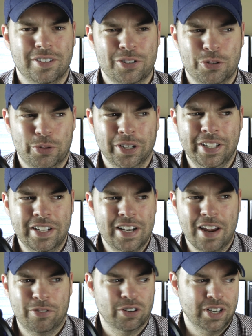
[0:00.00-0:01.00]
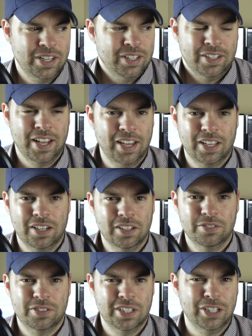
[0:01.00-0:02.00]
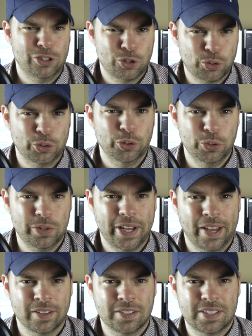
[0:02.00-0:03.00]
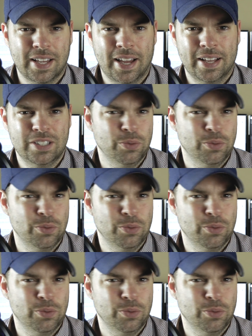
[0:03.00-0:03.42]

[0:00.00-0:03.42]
There's really never any negatives, any true downsides.